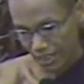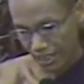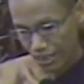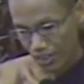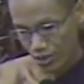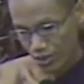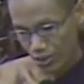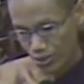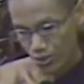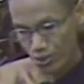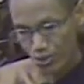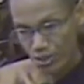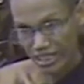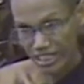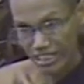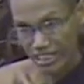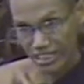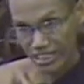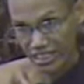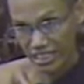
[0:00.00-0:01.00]
Cannot use
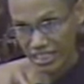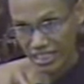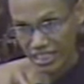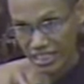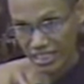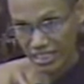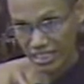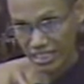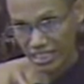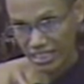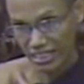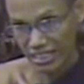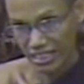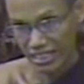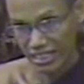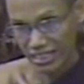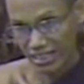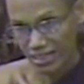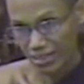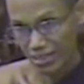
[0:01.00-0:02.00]
in,
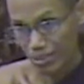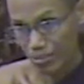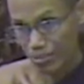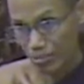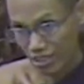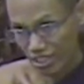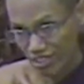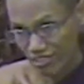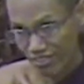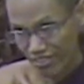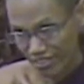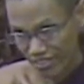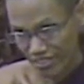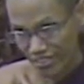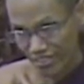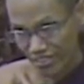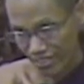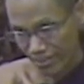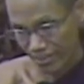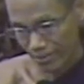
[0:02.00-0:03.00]
in brief.
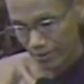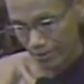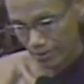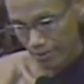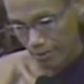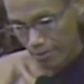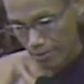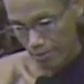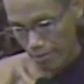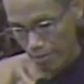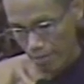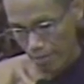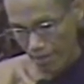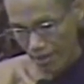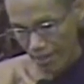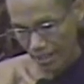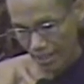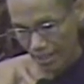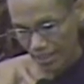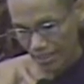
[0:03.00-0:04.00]

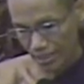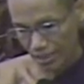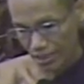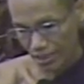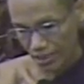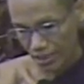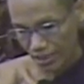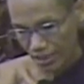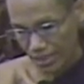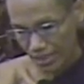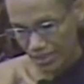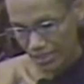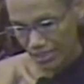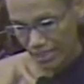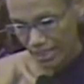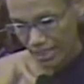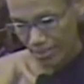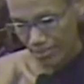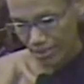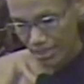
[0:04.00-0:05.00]
Uh, so
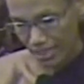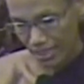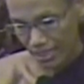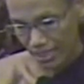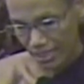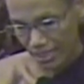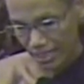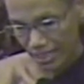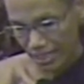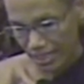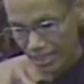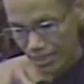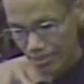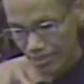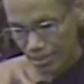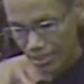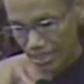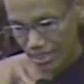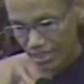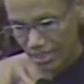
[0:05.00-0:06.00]
except the
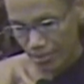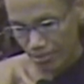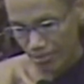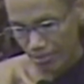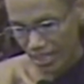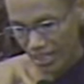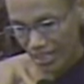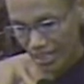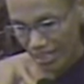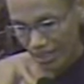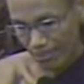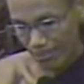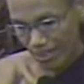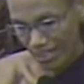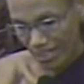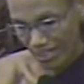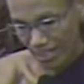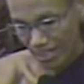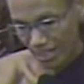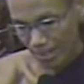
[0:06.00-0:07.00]
accompanied by
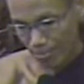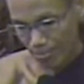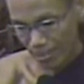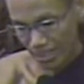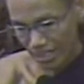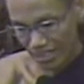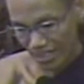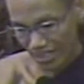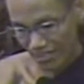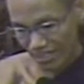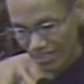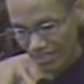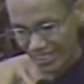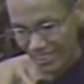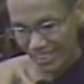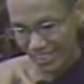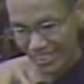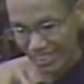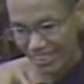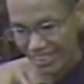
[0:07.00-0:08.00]
unpleasant
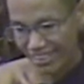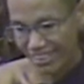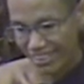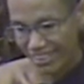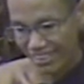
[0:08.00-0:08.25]
feeling.